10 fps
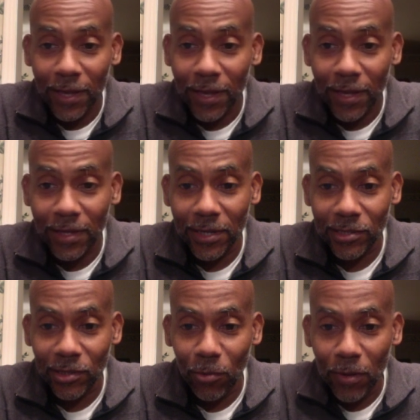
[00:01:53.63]
There's
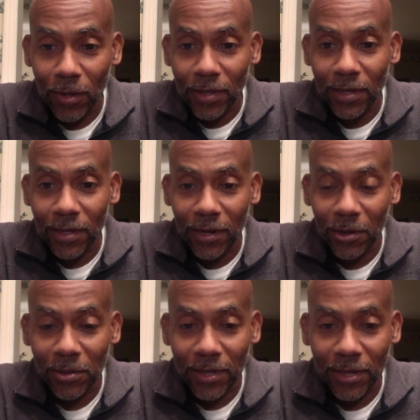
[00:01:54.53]
no
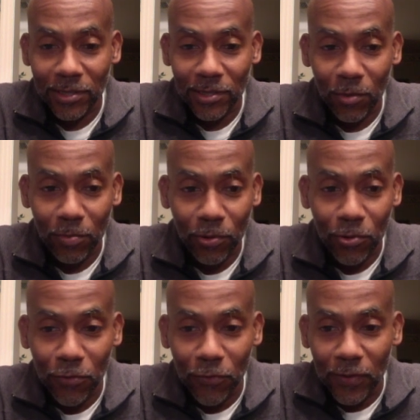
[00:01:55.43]

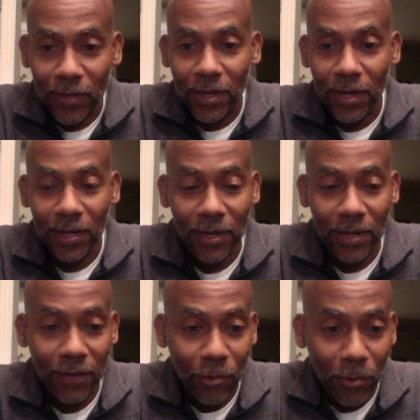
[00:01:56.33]
proof, and there
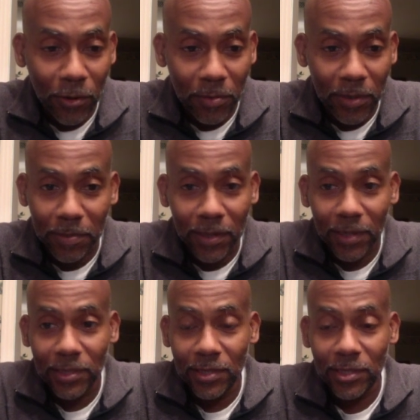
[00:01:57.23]
never will be,
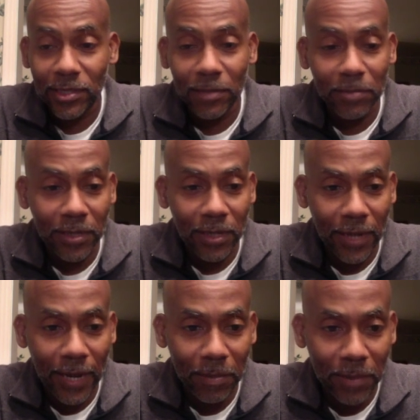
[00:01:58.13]
because it just simply
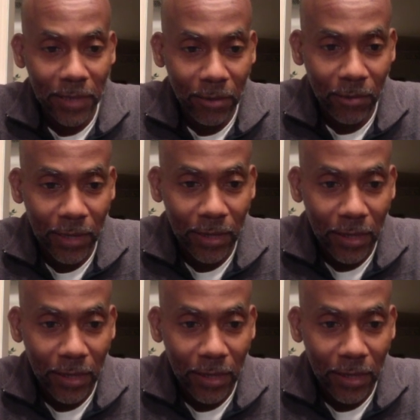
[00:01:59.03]
didn't happen that way.